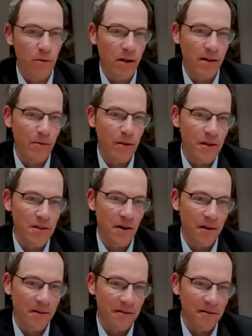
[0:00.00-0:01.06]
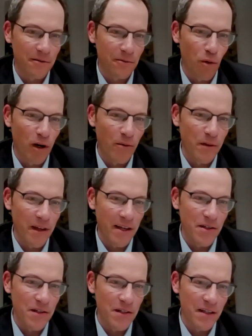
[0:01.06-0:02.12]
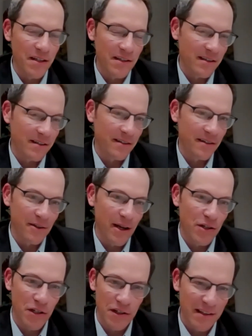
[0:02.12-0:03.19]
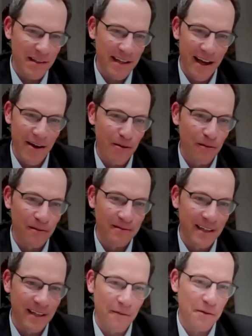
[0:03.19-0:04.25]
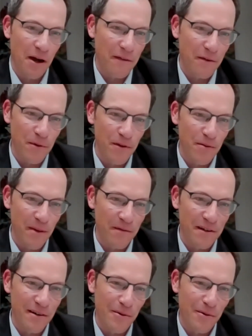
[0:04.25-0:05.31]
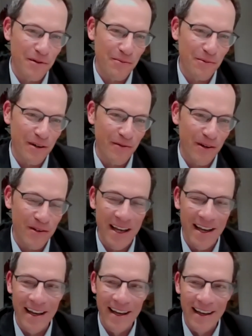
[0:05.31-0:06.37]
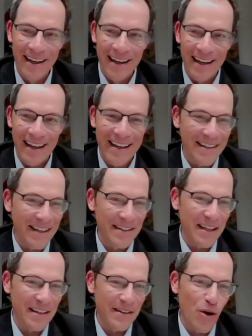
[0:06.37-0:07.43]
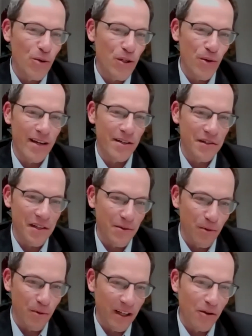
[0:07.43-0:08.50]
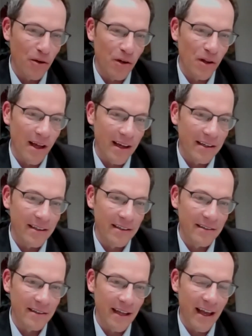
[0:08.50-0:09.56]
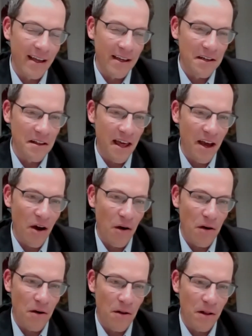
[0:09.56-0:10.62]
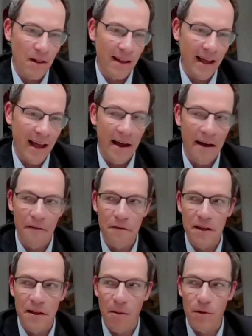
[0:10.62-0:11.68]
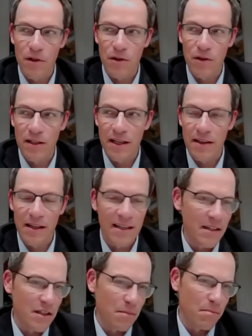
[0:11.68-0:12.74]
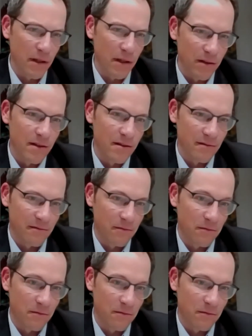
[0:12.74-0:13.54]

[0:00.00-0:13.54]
pretty quickly when you start working with agencies and you actually sit down, have coffee with them, have dinner with them, whatever else, no two agencies really look alike. And they all have the opportunity and the need to build